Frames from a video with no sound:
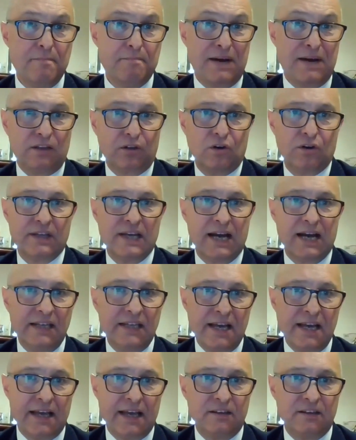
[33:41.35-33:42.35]
But on the
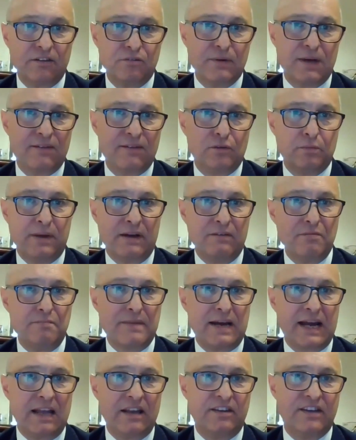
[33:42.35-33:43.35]
other hand, we have to bear
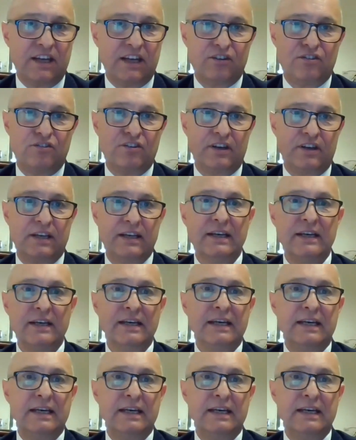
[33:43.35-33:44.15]
in mind that the